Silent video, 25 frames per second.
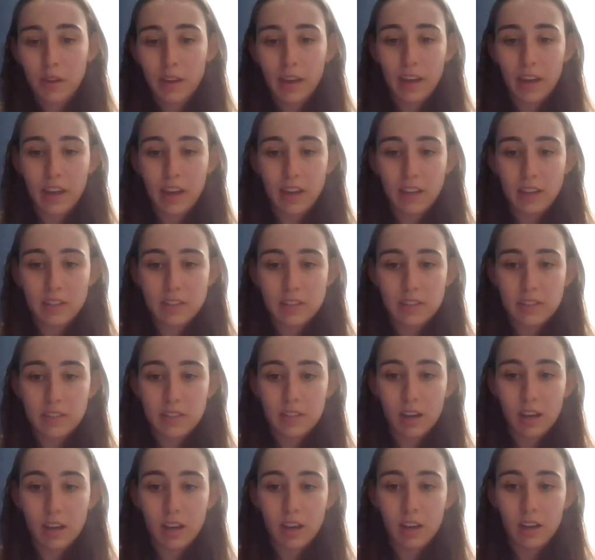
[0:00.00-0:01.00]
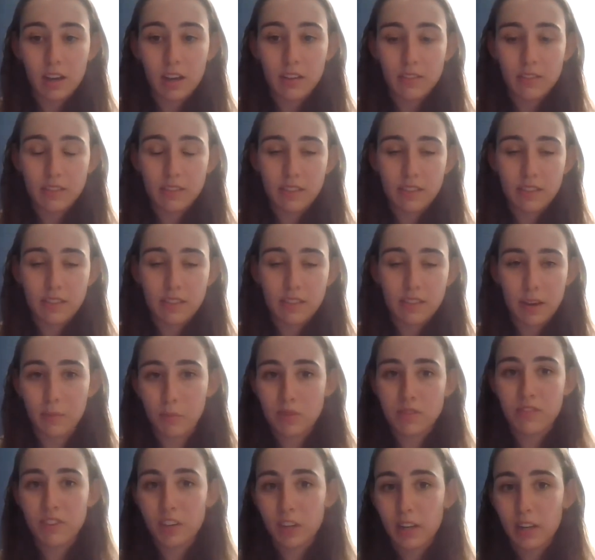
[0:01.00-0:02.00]
And that
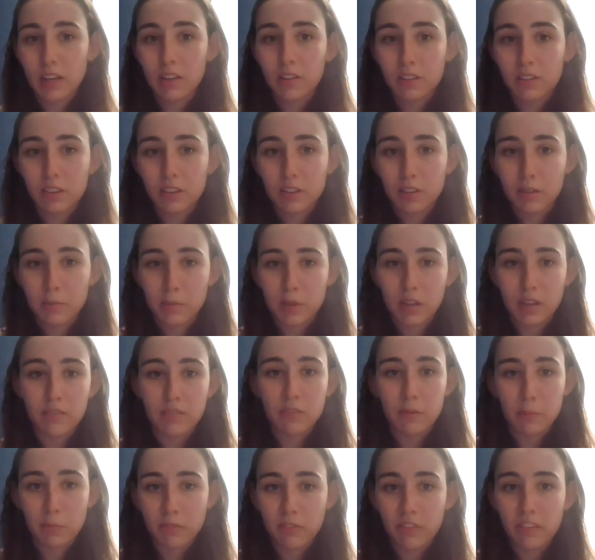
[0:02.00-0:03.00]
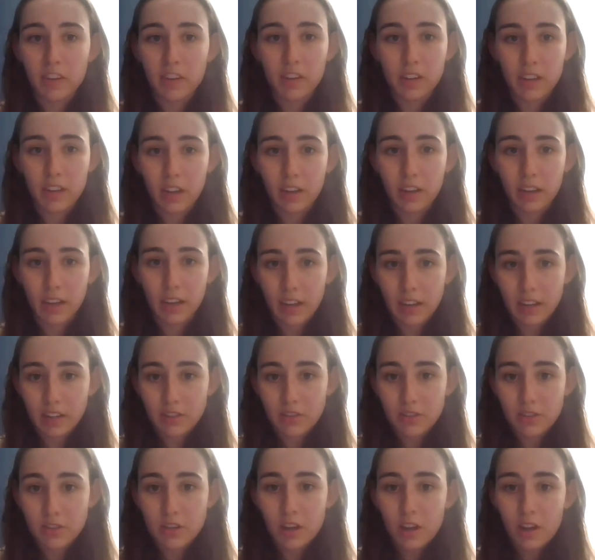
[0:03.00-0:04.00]
was very clear to me from a very young
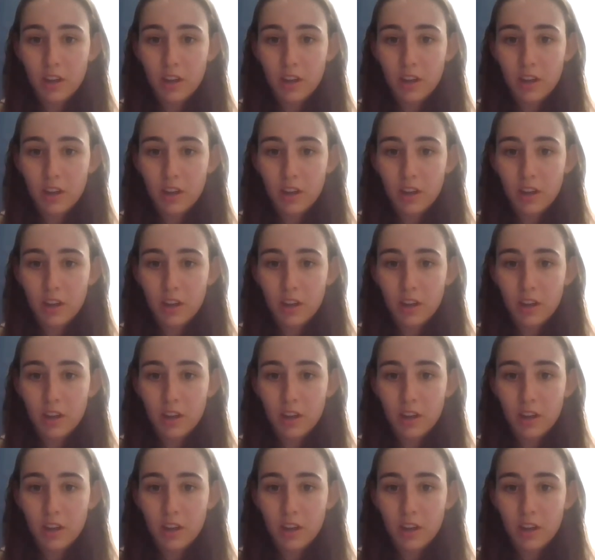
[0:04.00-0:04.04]
age.